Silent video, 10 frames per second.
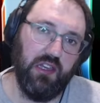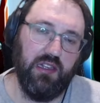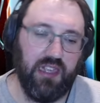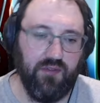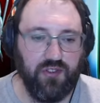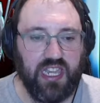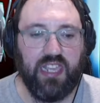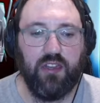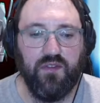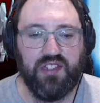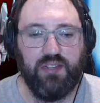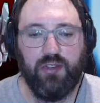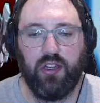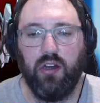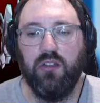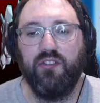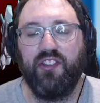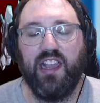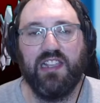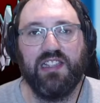give or take. Obviously, we can't
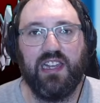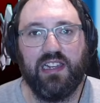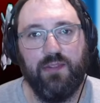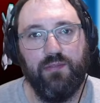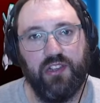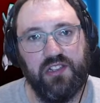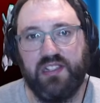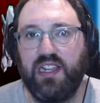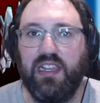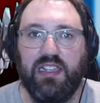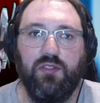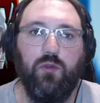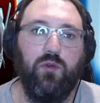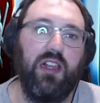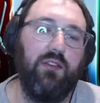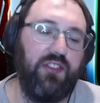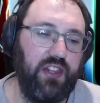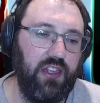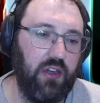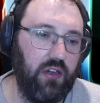say exactly because that is all down to
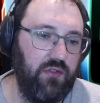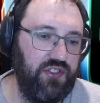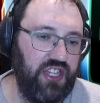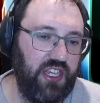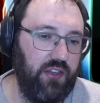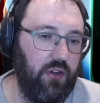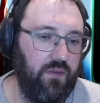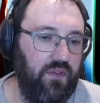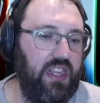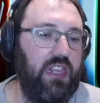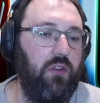the RNG of the